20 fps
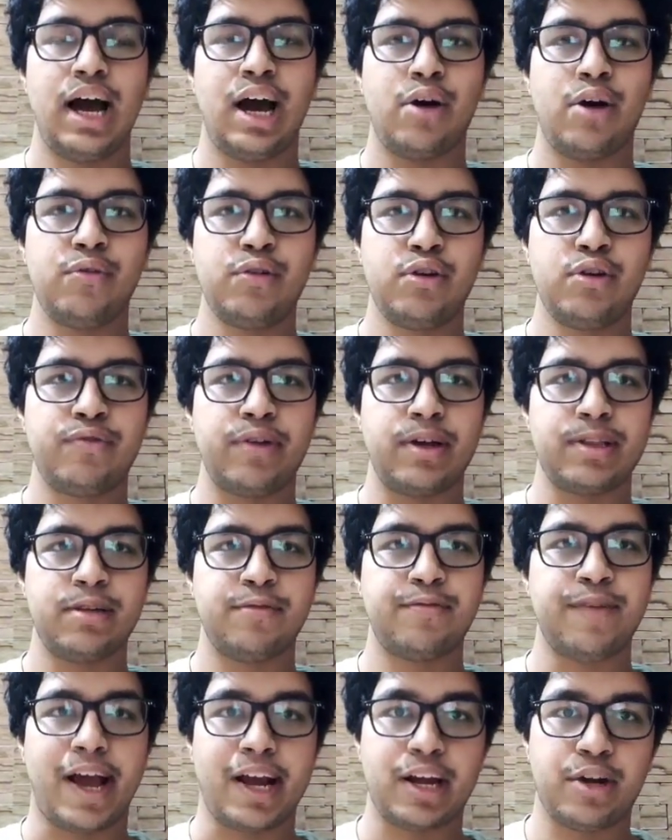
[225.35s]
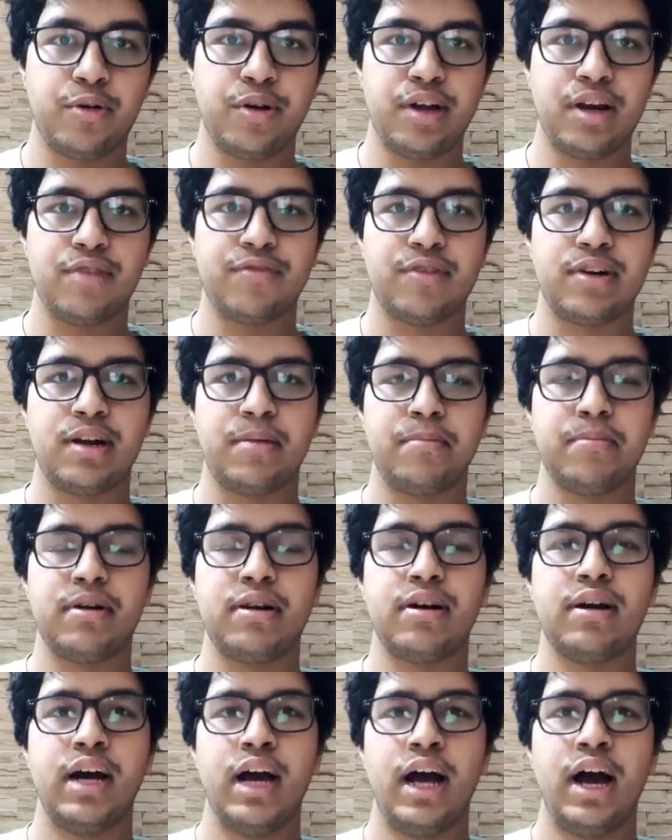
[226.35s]
How would you find the factorial of a
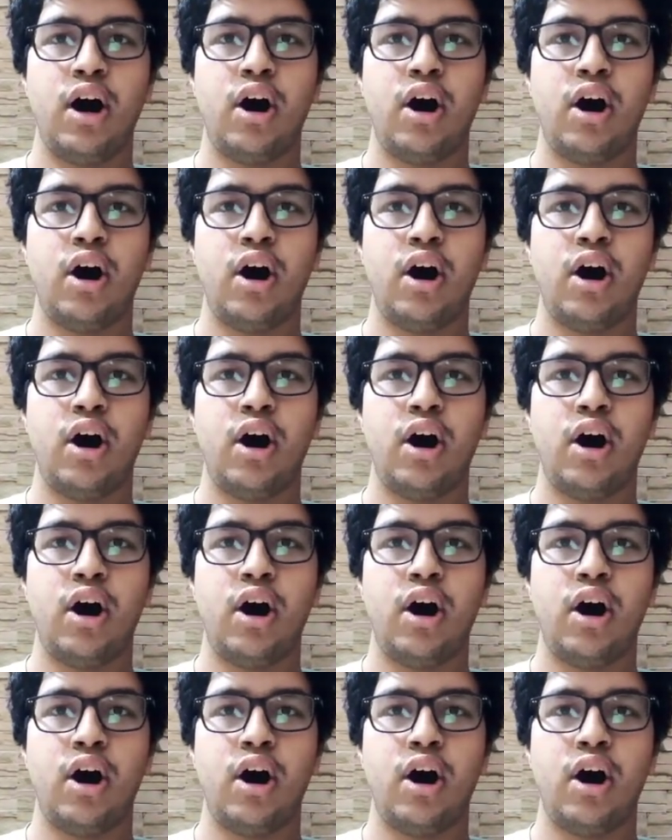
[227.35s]
number?